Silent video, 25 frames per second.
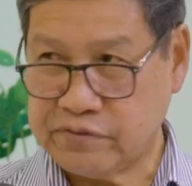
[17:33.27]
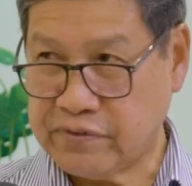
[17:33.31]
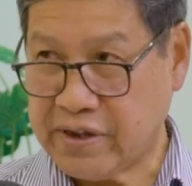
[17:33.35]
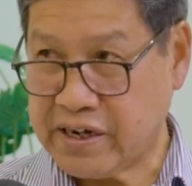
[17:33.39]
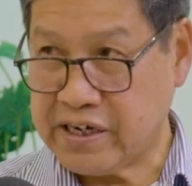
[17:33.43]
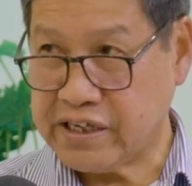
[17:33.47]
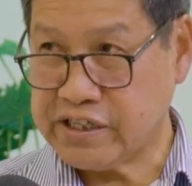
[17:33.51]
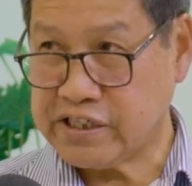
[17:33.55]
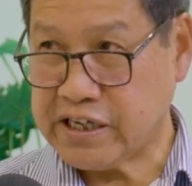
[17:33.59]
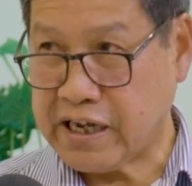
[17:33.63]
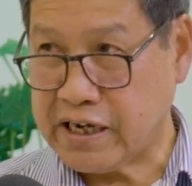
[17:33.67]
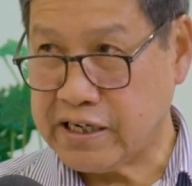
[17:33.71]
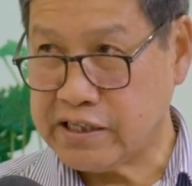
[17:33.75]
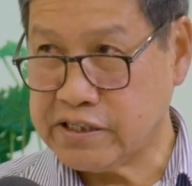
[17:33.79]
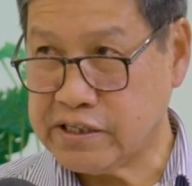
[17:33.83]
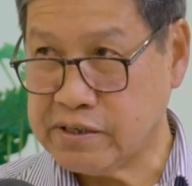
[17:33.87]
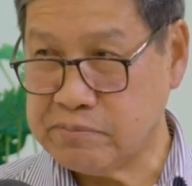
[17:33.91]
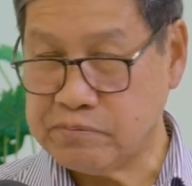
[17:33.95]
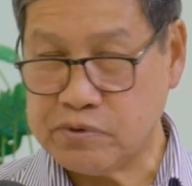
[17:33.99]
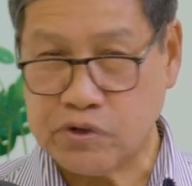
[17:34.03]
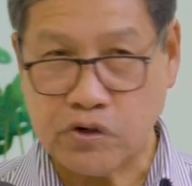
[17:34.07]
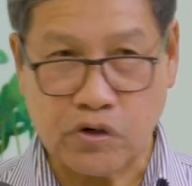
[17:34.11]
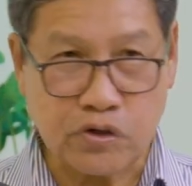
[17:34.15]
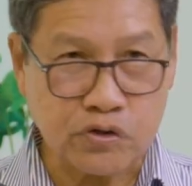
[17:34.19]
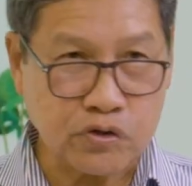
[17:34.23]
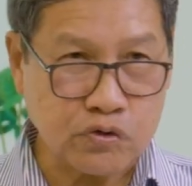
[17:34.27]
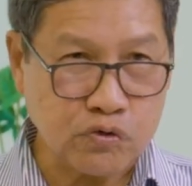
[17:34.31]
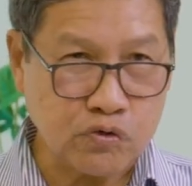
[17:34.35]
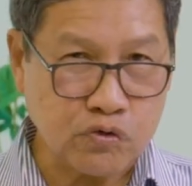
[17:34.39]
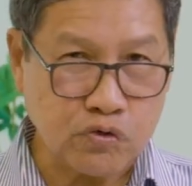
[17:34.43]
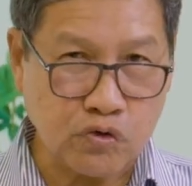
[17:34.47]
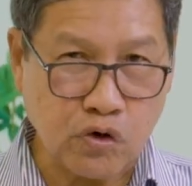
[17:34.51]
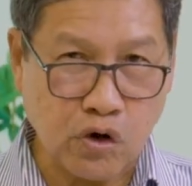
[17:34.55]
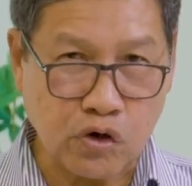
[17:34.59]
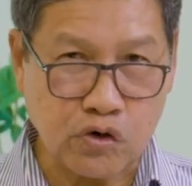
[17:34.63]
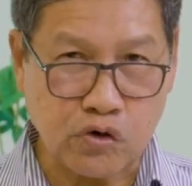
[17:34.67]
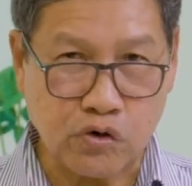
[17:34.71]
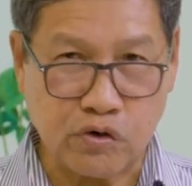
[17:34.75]
very challenging because you do
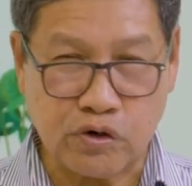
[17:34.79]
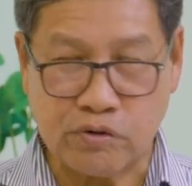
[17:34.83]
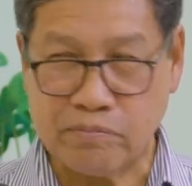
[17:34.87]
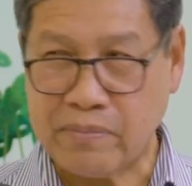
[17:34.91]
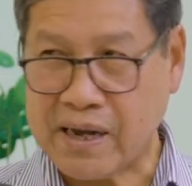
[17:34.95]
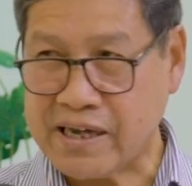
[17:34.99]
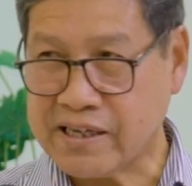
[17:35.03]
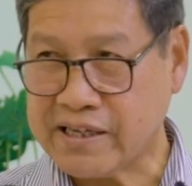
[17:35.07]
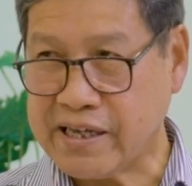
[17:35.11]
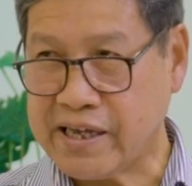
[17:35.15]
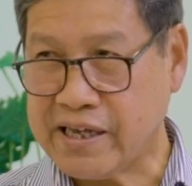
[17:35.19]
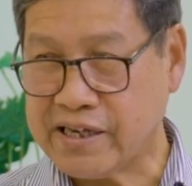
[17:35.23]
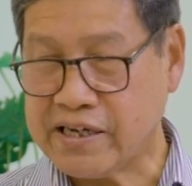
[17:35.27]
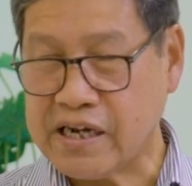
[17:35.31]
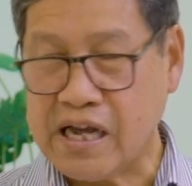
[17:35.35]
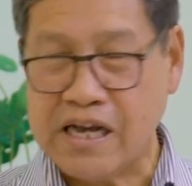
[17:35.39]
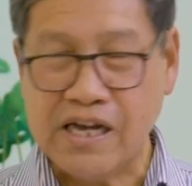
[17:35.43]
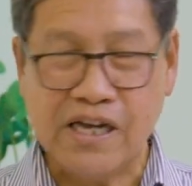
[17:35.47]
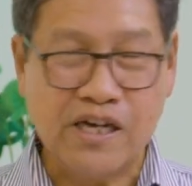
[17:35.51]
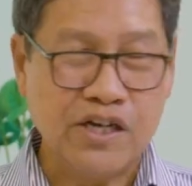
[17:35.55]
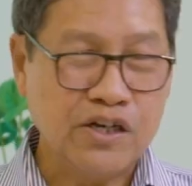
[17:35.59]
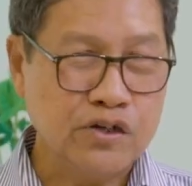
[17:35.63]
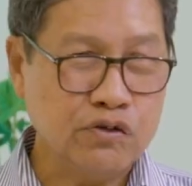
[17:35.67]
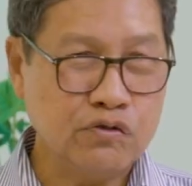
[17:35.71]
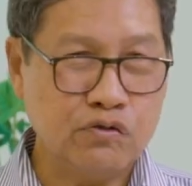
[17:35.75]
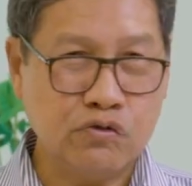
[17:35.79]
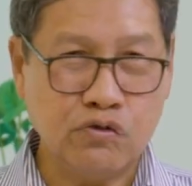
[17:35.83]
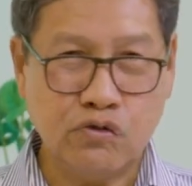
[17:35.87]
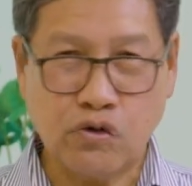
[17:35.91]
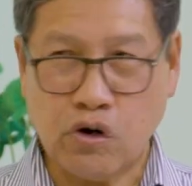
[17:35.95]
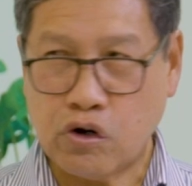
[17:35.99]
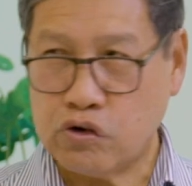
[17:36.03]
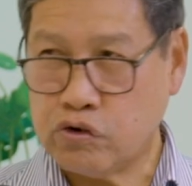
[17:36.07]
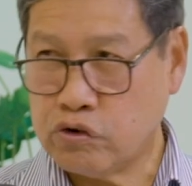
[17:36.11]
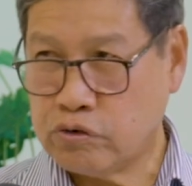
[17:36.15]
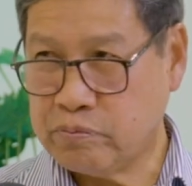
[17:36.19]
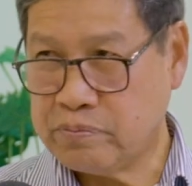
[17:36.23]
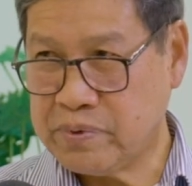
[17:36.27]
not know the market, you do
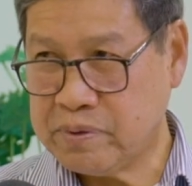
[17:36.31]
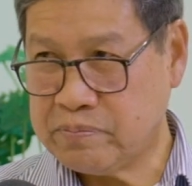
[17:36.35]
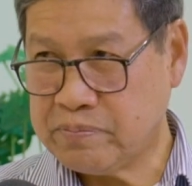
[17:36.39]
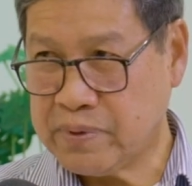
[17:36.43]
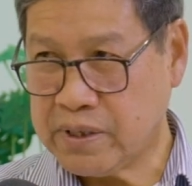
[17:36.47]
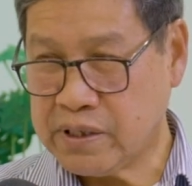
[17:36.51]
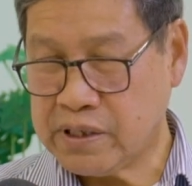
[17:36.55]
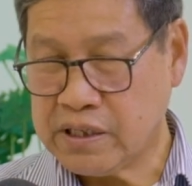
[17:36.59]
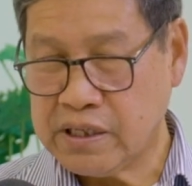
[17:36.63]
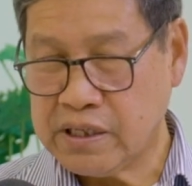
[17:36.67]
not know the people.